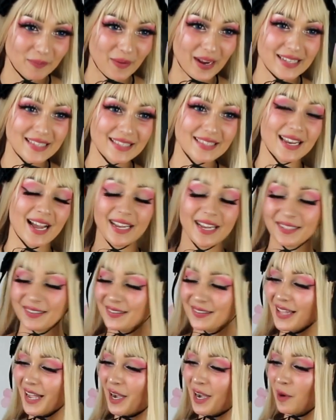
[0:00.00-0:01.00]
my
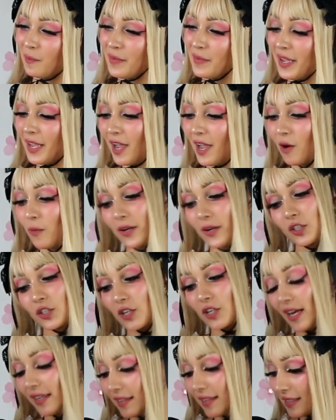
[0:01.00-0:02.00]
style, um,
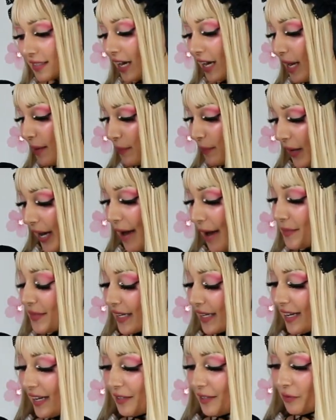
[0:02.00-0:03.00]
which at the time perhaps
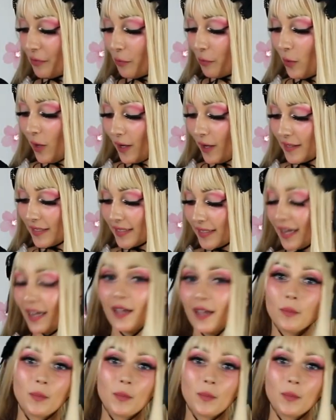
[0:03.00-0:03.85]
it kind of was.